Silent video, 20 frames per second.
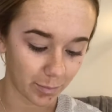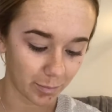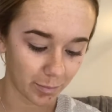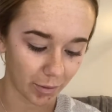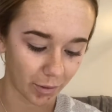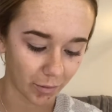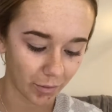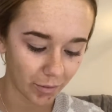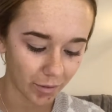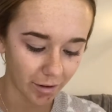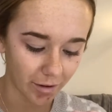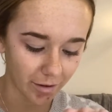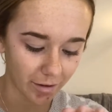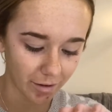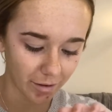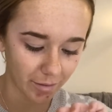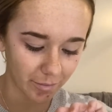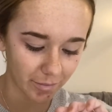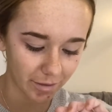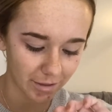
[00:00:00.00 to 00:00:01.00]
pull
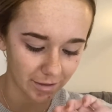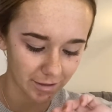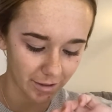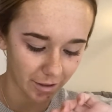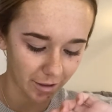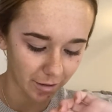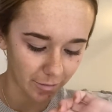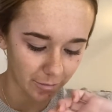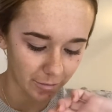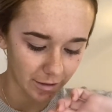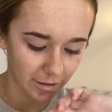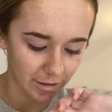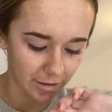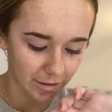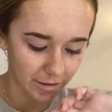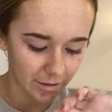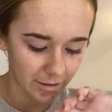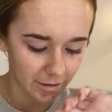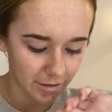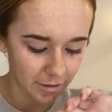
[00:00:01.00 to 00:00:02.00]
up the top one
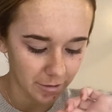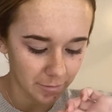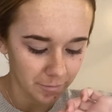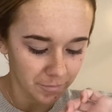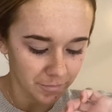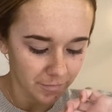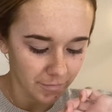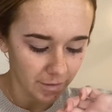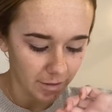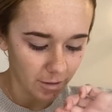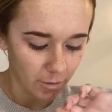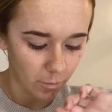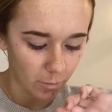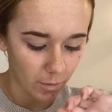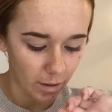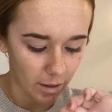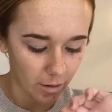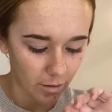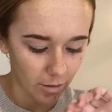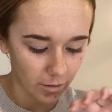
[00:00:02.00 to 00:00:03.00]

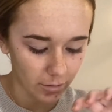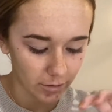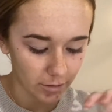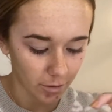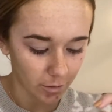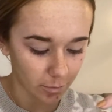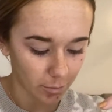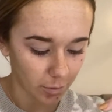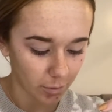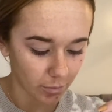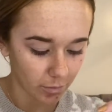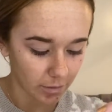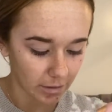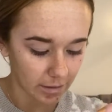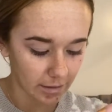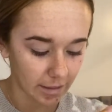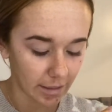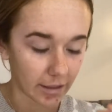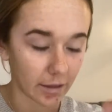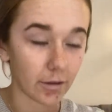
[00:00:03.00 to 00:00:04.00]
while also
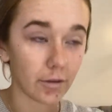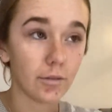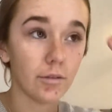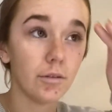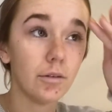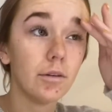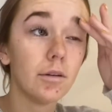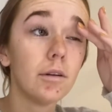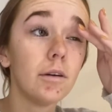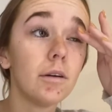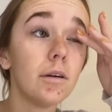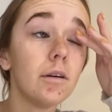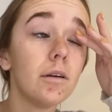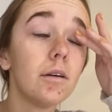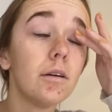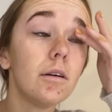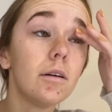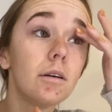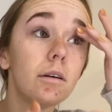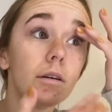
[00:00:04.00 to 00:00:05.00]
pulling down
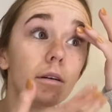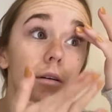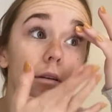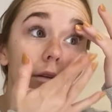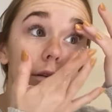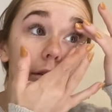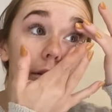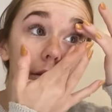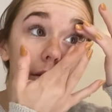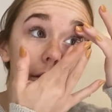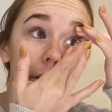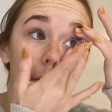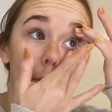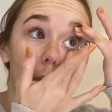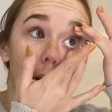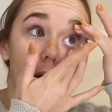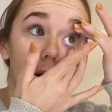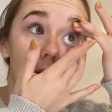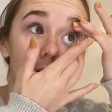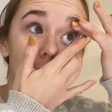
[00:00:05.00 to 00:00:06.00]
the
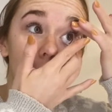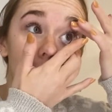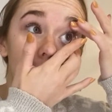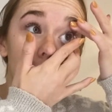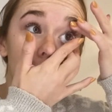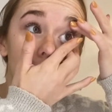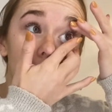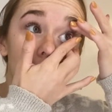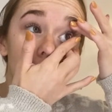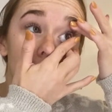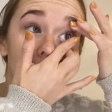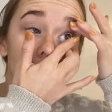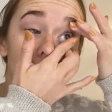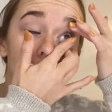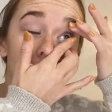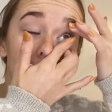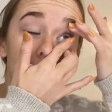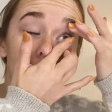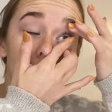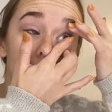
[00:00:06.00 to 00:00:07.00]
bottom ones
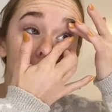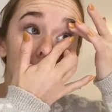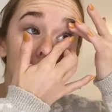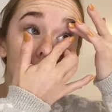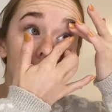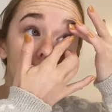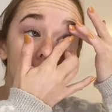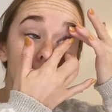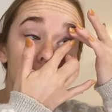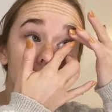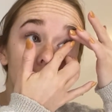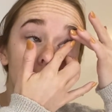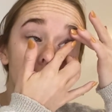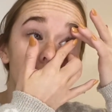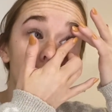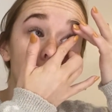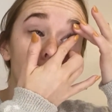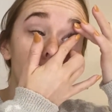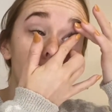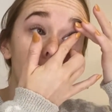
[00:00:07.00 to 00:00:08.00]
to
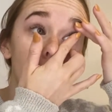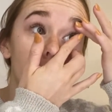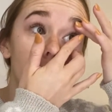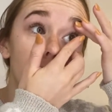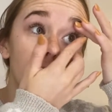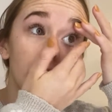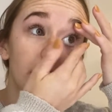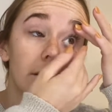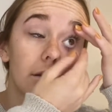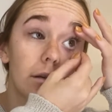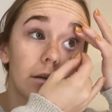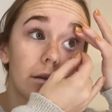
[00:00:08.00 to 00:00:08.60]
put them in.